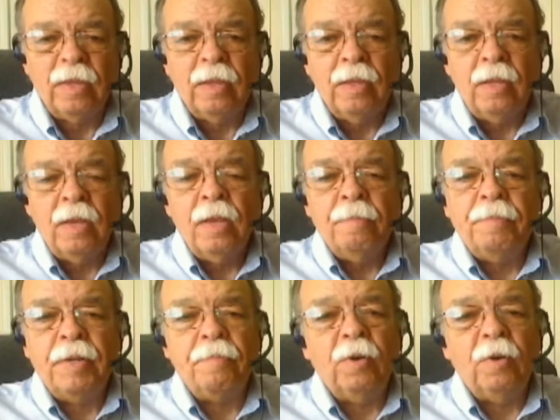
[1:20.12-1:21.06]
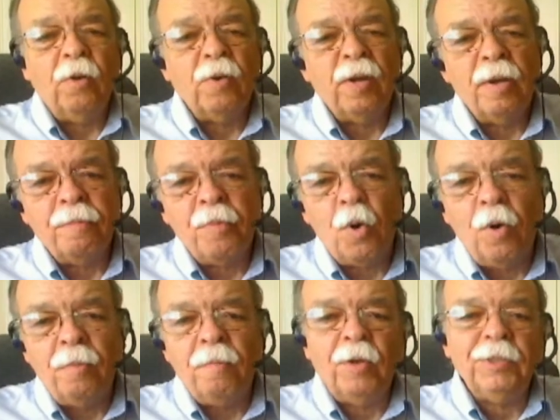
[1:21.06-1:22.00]
but more impo
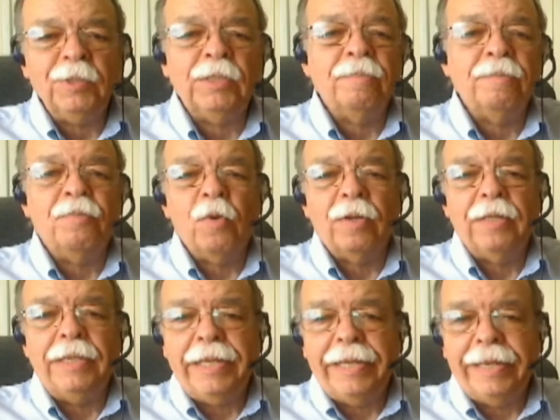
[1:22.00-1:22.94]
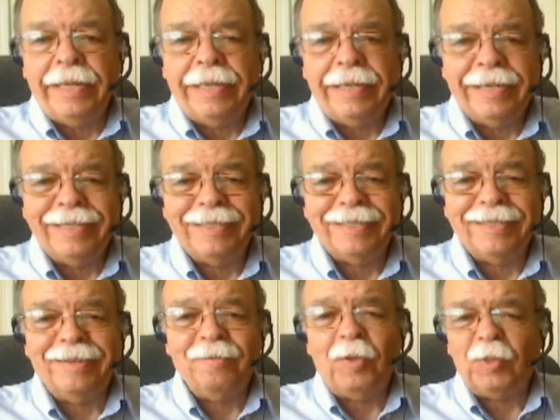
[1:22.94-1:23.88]
most importantly is what
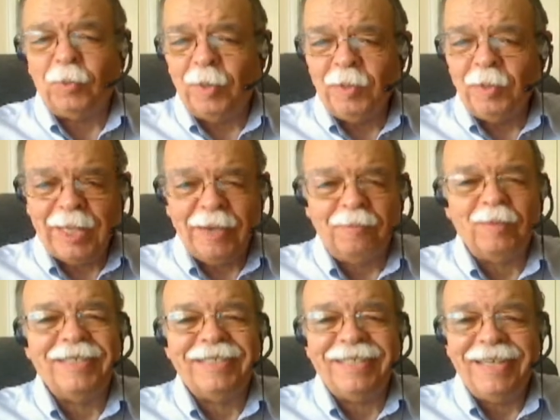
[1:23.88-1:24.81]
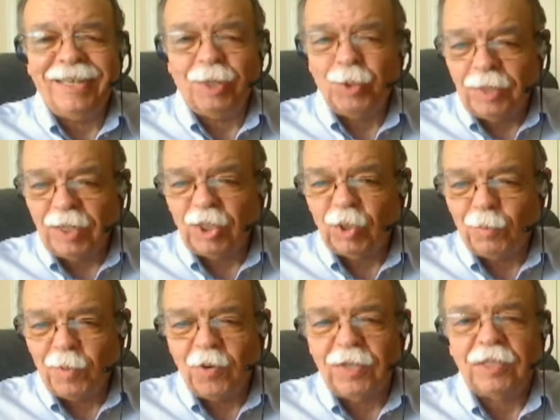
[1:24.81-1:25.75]
we love to see through the experience
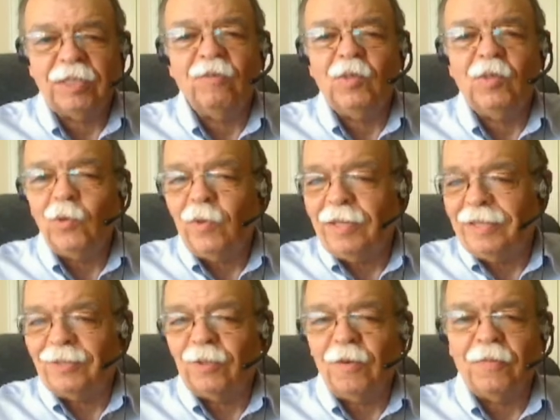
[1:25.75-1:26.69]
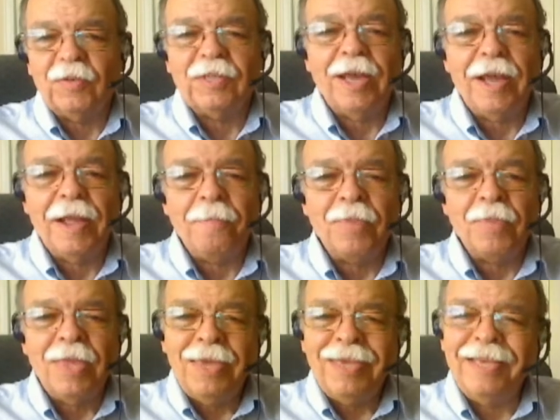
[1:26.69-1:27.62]
of doing this over time
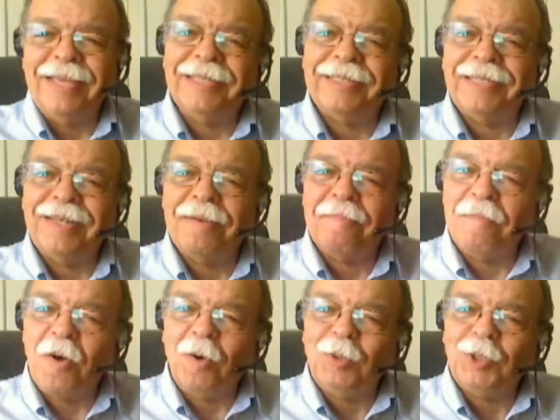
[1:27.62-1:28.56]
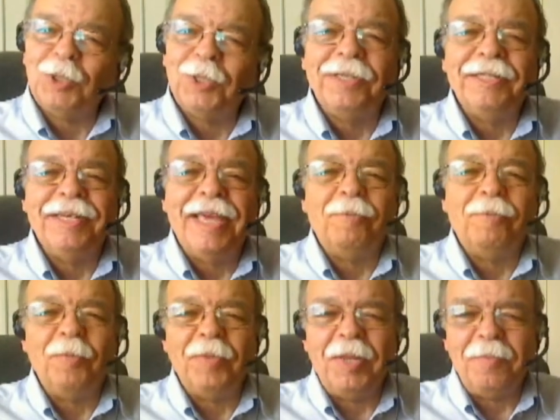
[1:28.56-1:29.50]
is an emotional enablement.
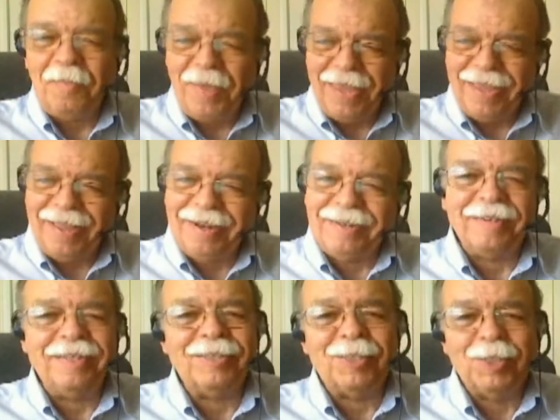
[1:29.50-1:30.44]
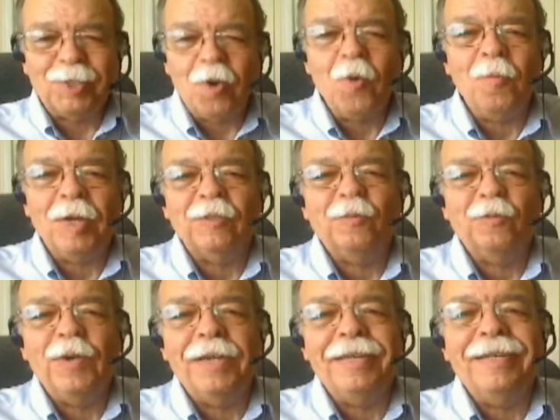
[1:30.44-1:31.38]
Man, it's so much fun
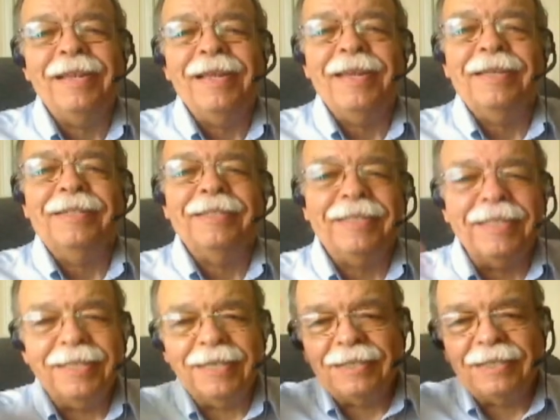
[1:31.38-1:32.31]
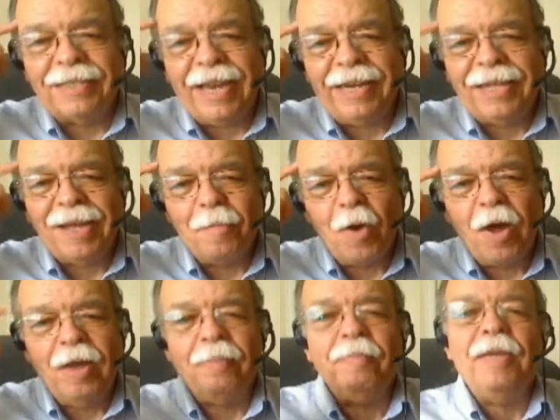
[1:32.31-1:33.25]
to see the light come on
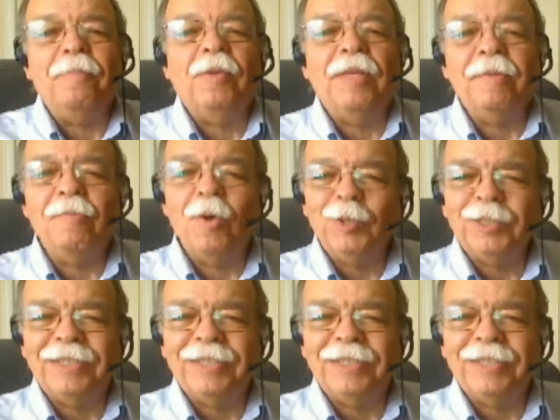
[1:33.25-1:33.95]
people emotionally